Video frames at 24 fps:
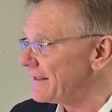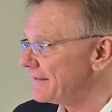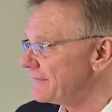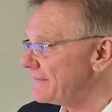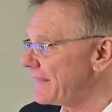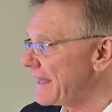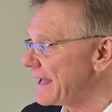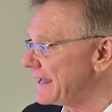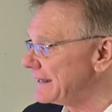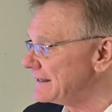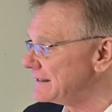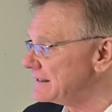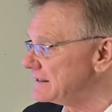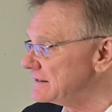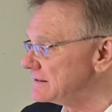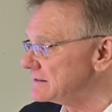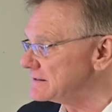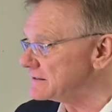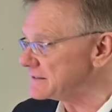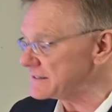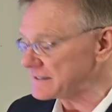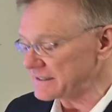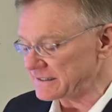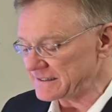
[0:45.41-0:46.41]
That
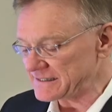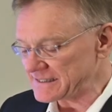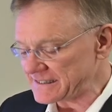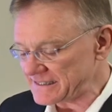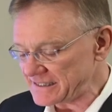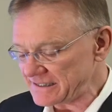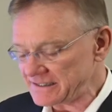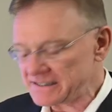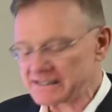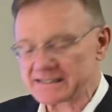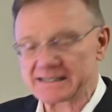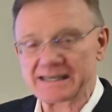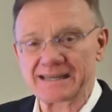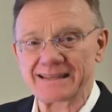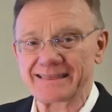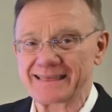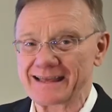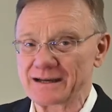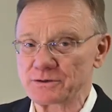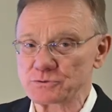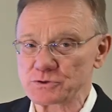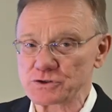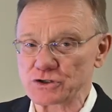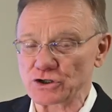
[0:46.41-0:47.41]
is sixty
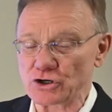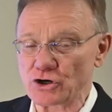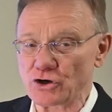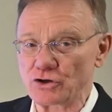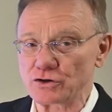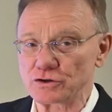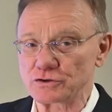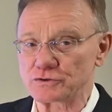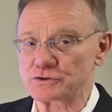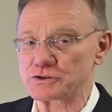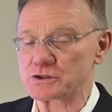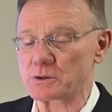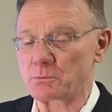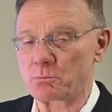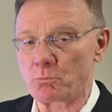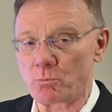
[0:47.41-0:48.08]
thousand dollars